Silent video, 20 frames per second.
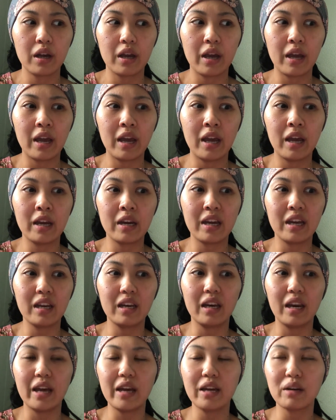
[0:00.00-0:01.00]
and it
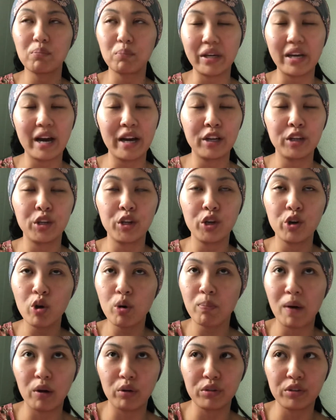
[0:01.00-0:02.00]
led me, I knew
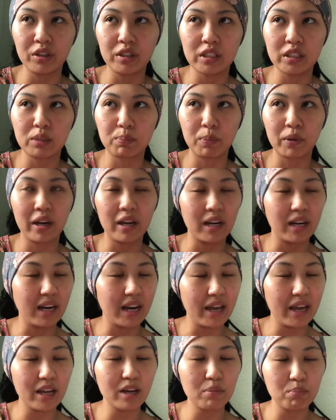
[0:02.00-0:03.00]
about this, but it
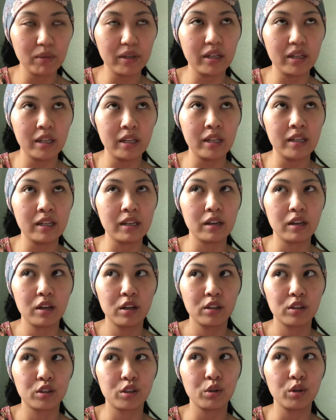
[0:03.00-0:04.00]
led me
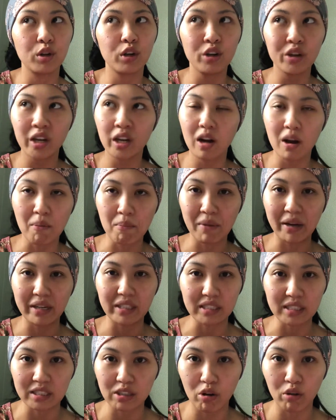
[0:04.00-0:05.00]
to look it up
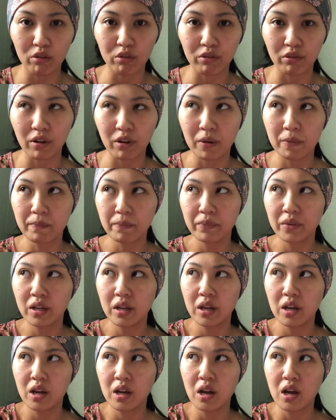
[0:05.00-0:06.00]
myself
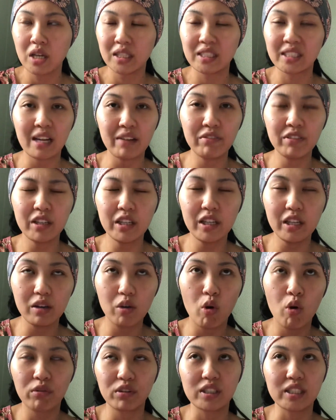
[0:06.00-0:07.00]
70
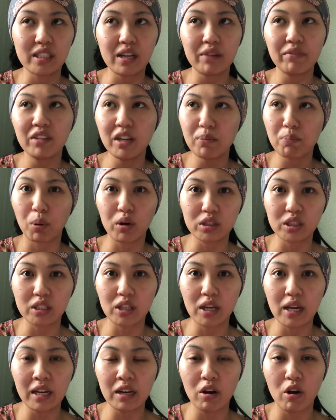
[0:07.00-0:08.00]
over
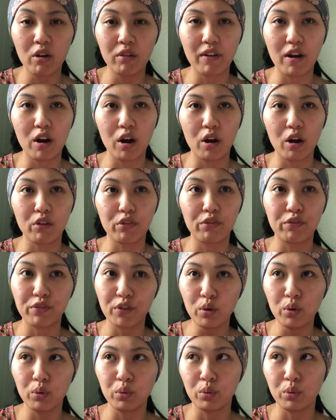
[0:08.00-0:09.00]
70% of our
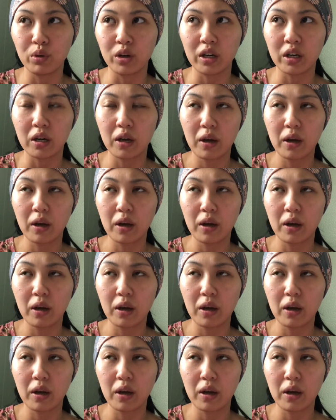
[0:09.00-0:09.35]
food